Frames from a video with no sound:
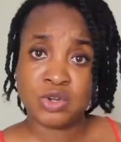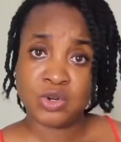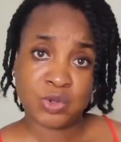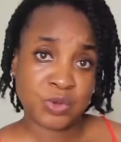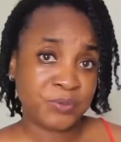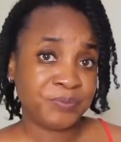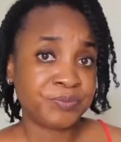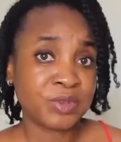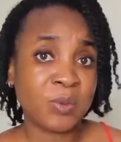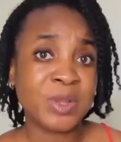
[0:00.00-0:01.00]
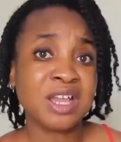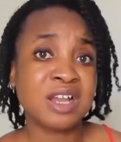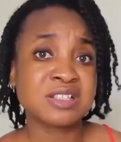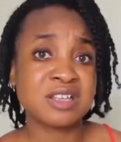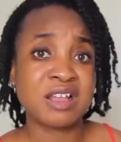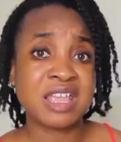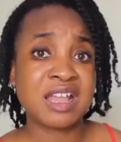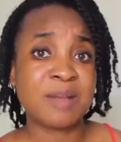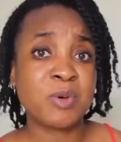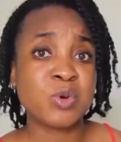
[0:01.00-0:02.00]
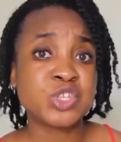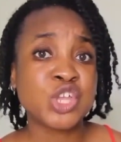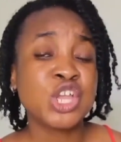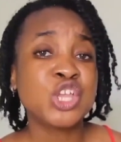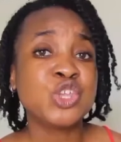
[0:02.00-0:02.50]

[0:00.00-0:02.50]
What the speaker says: no. We are talking about